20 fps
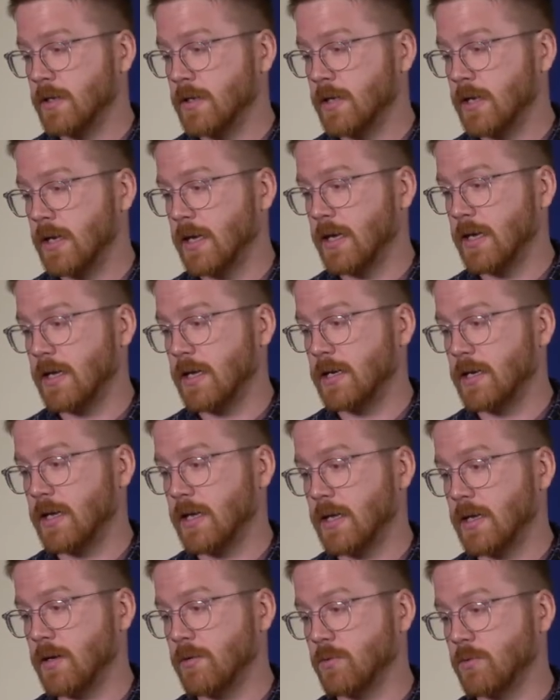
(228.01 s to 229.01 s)
and
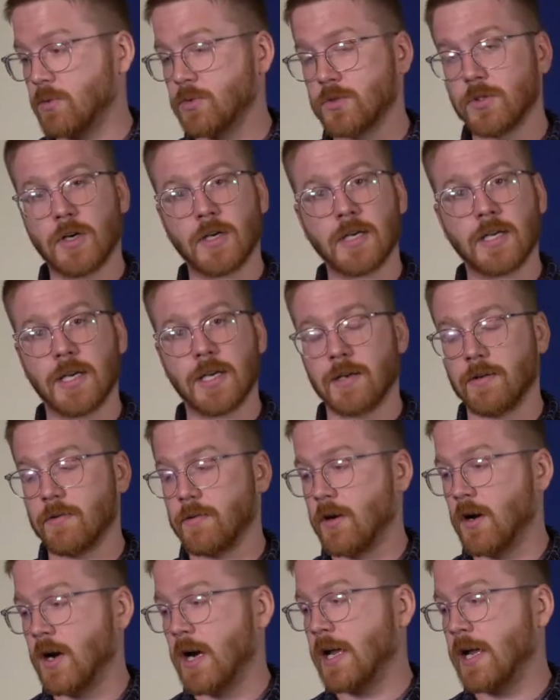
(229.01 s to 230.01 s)
we'll start again.
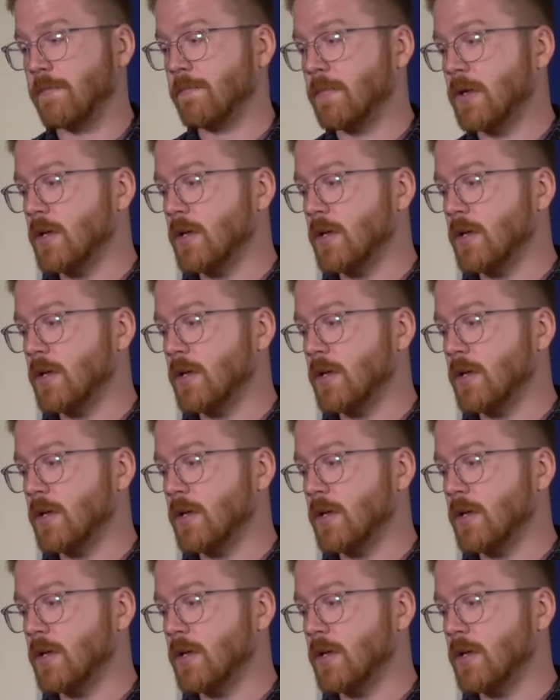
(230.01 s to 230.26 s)
All right?